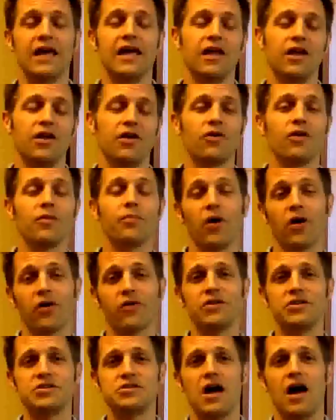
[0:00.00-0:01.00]
Here at
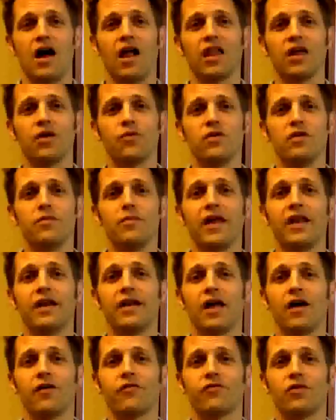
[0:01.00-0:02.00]
Buckley Jolley, we made an
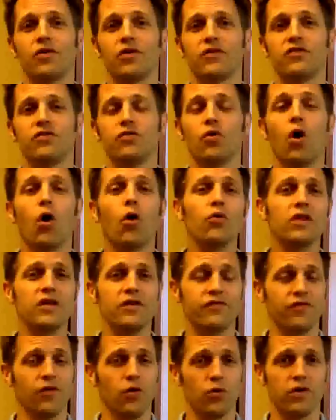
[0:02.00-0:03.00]
effort to only
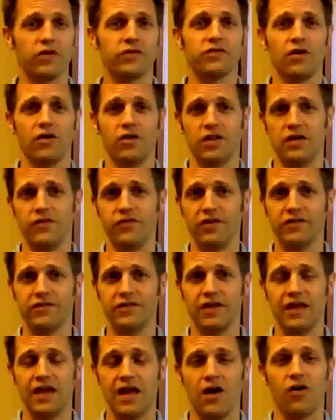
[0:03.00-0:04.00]
focus on
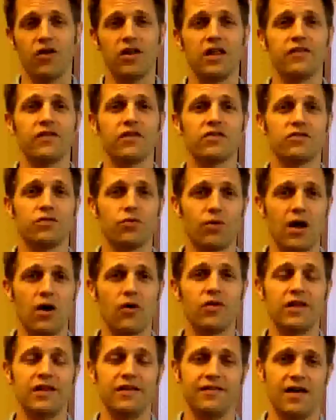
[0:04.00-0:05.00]
Livingston County and the
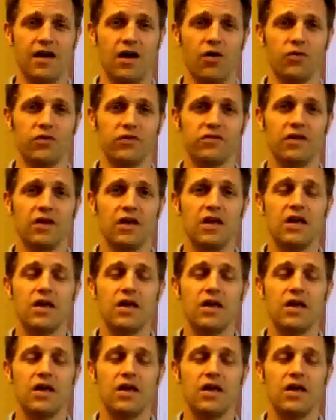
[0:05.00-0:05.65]
surrounding towns.